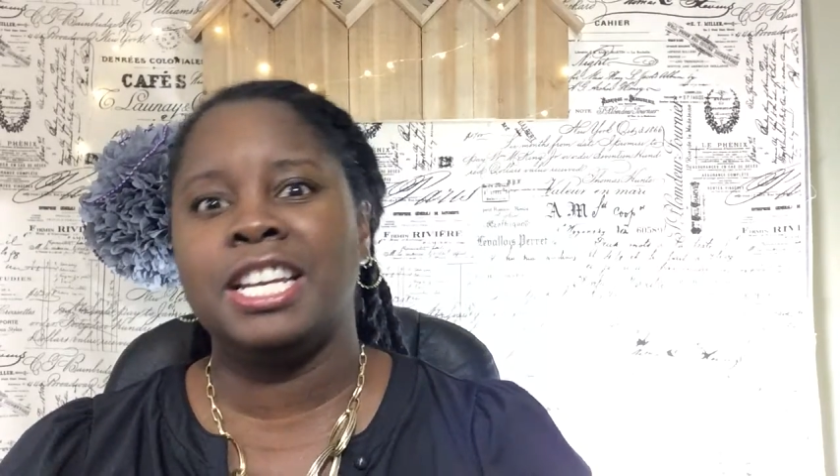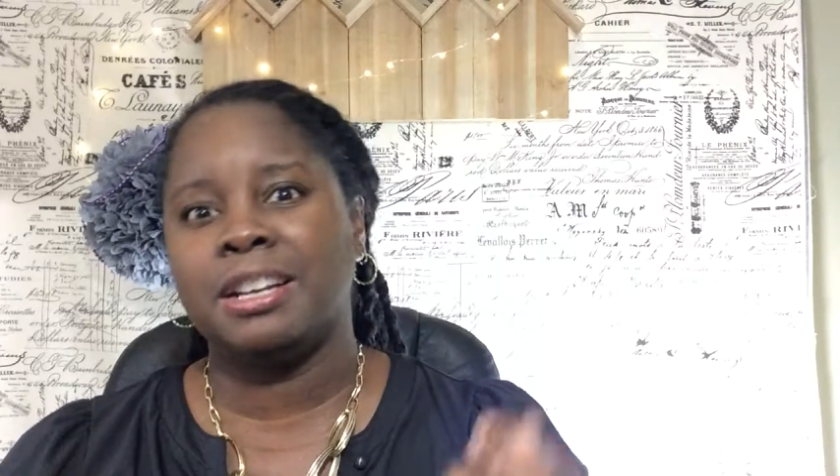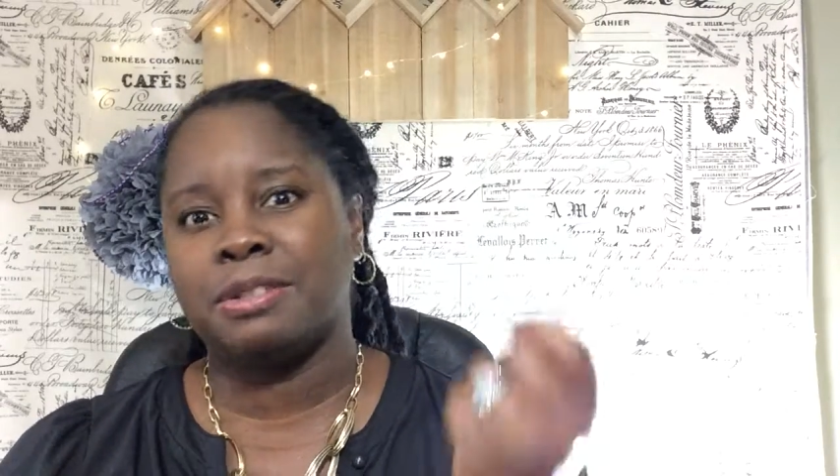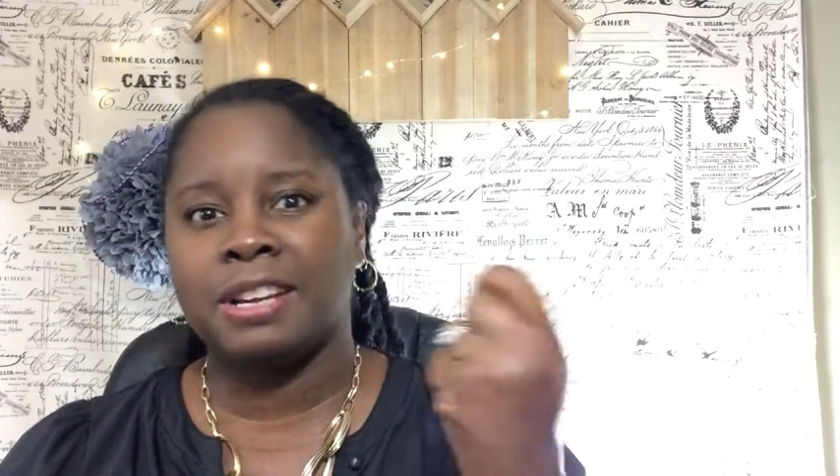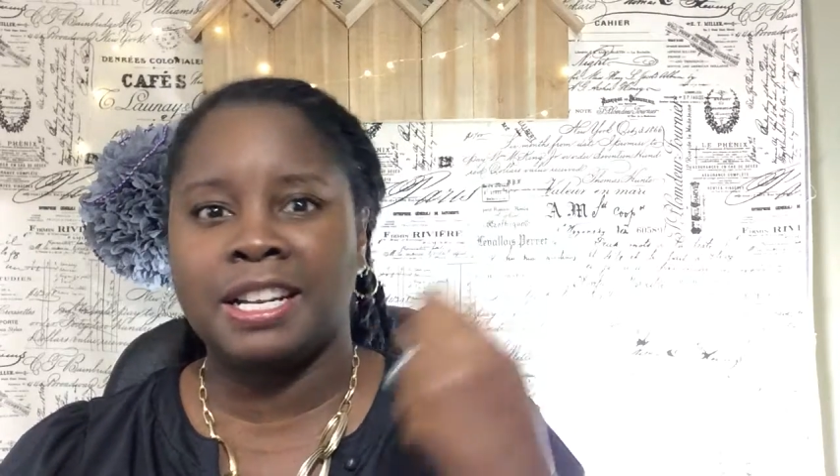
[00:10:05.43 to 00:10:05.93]
You
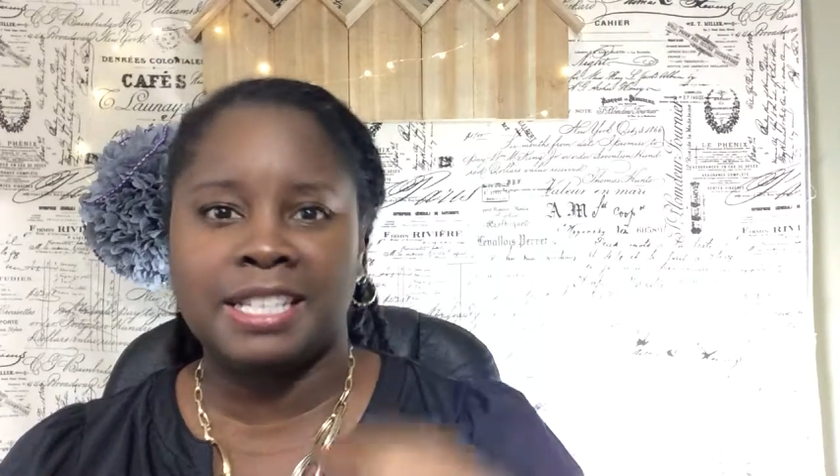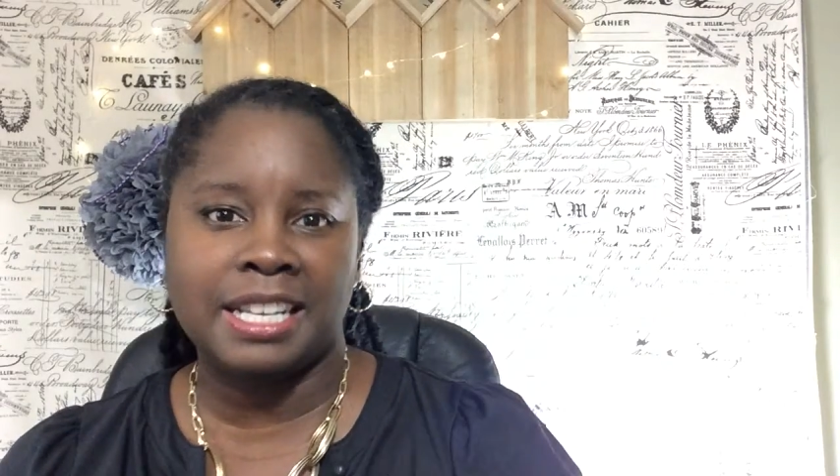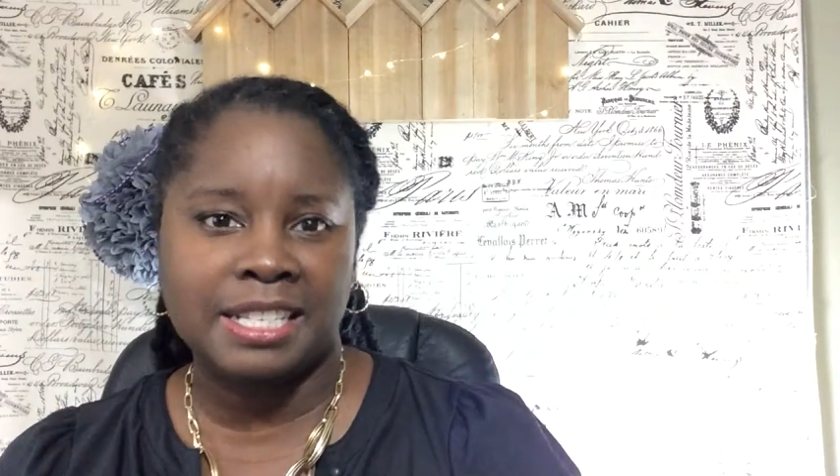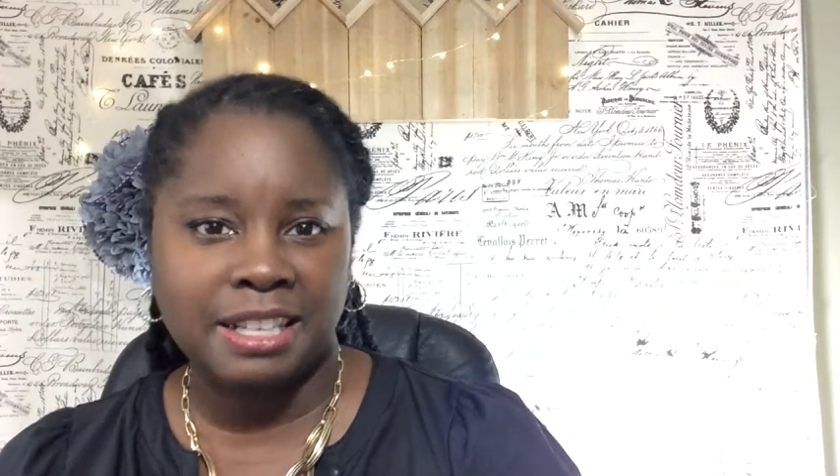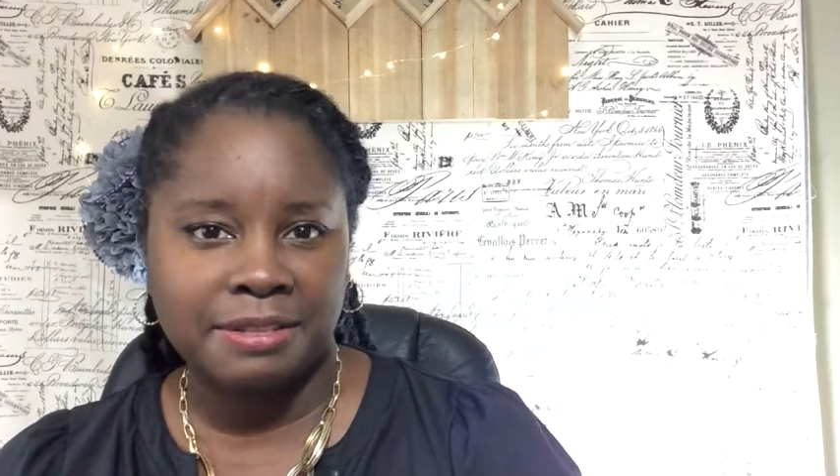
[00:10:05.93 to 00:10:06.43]
know, I'm trying to
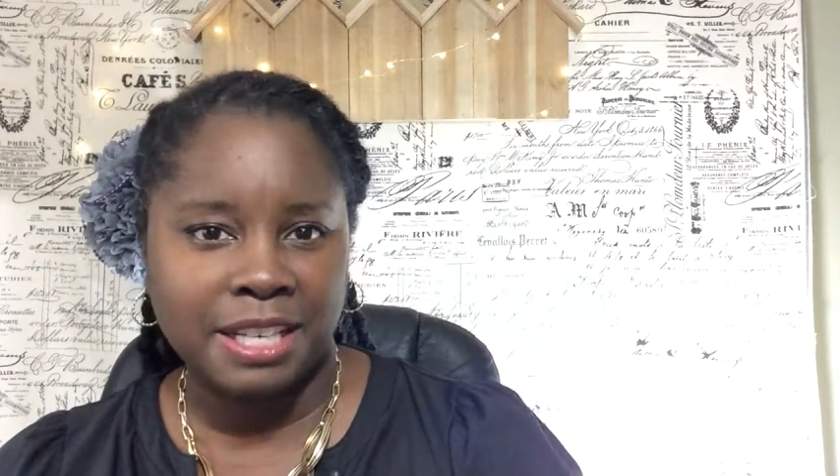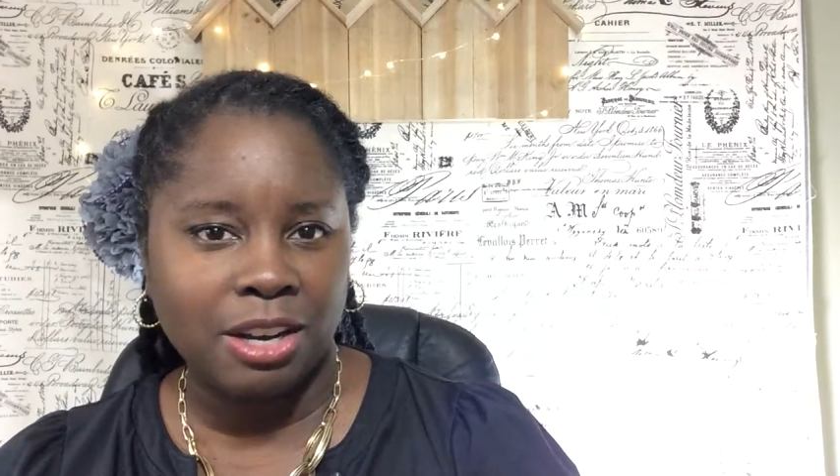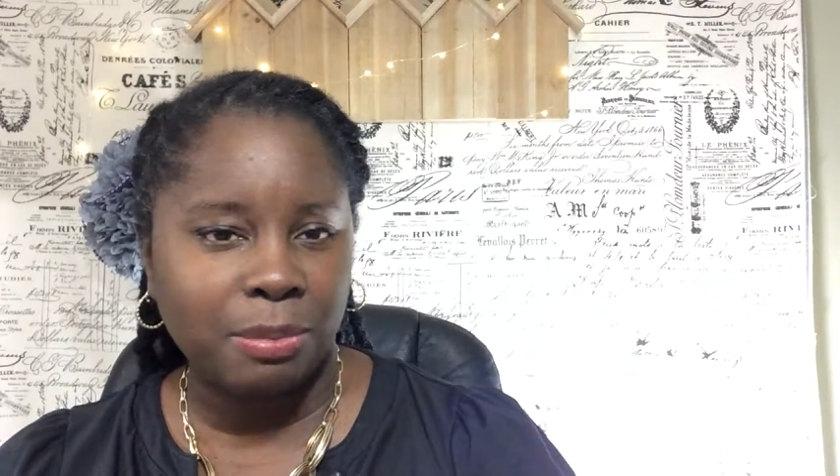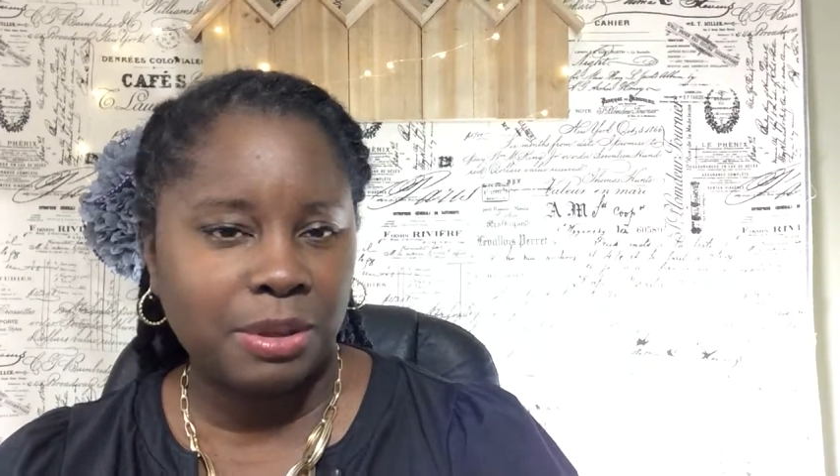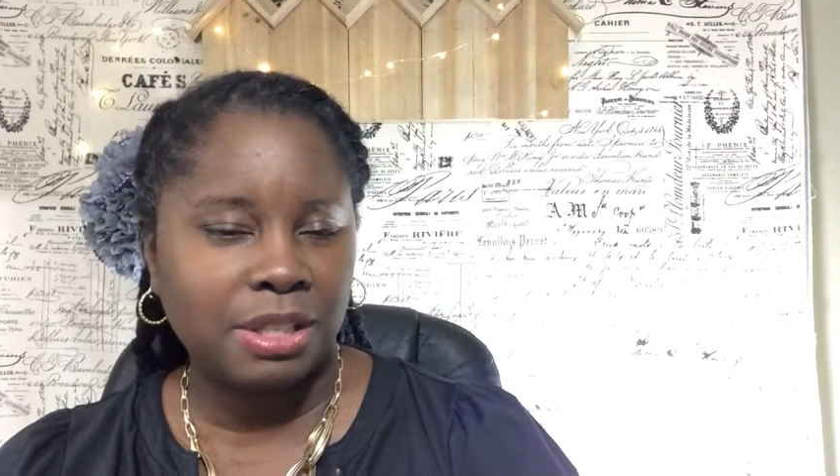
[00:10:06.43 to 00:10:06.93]
take stuff to
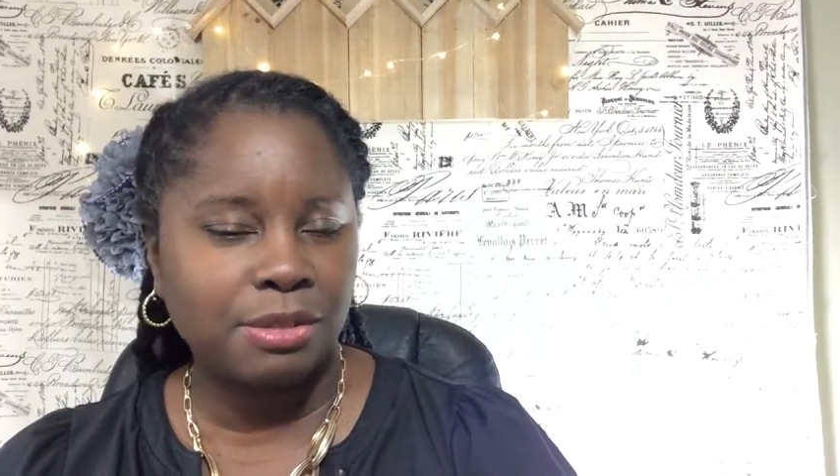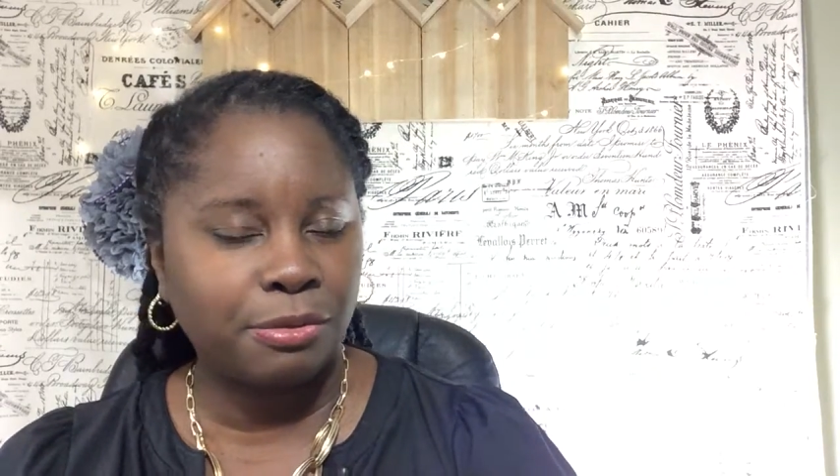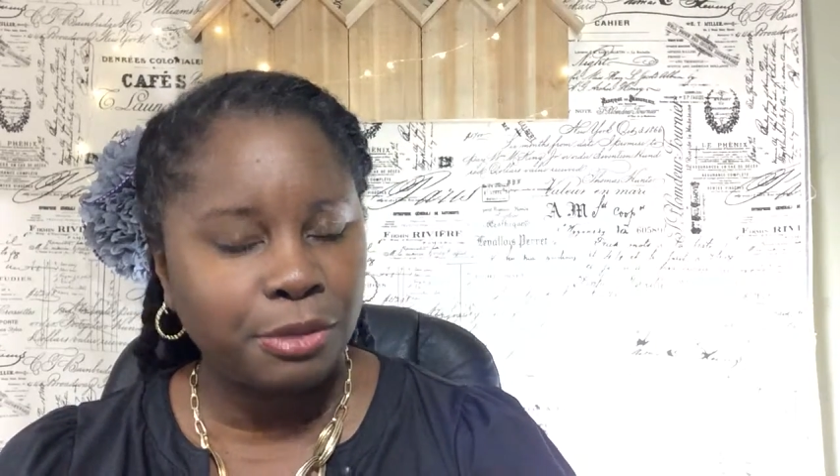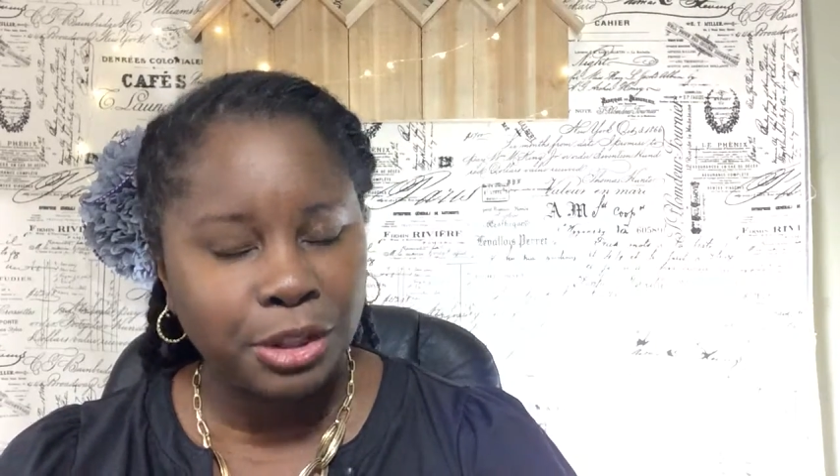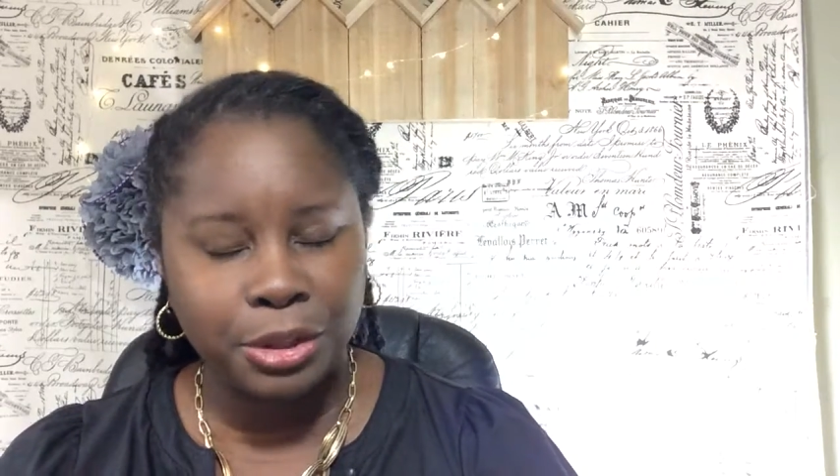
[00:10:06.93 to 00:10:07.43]
help with this
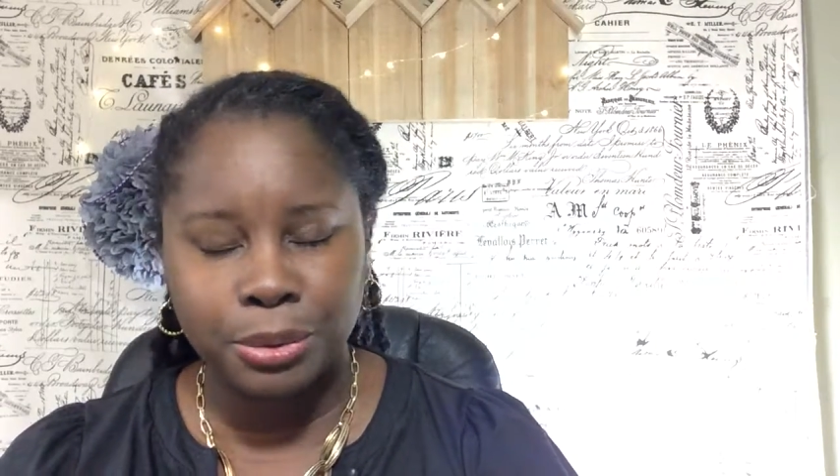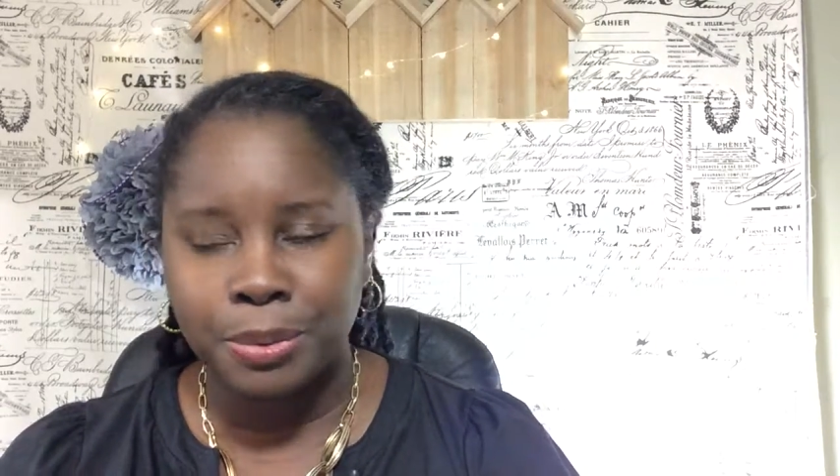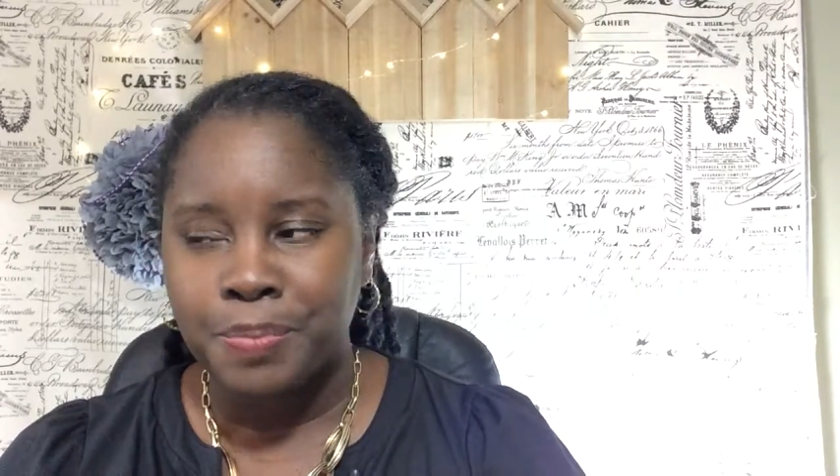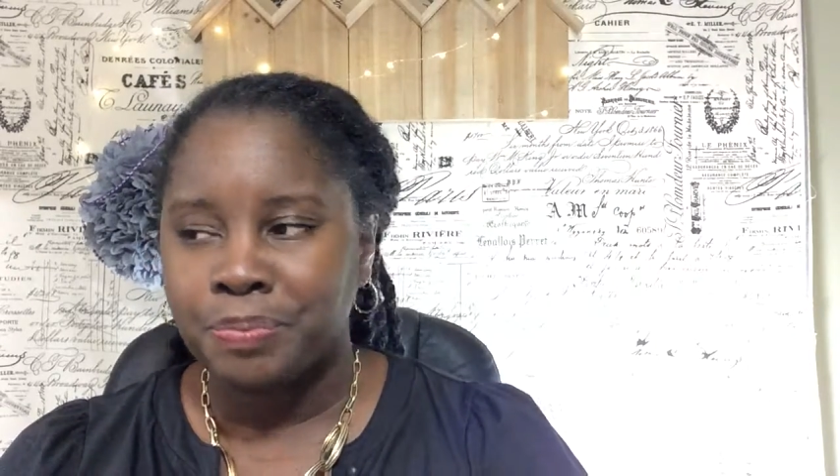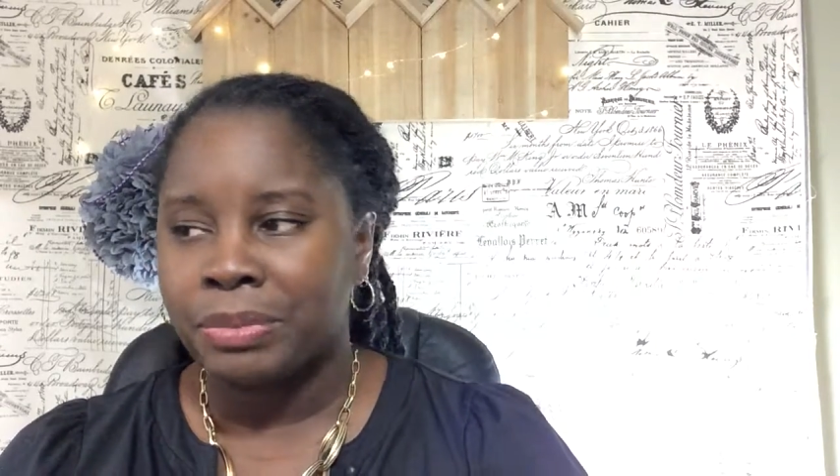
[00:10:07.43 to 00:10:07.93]
flu.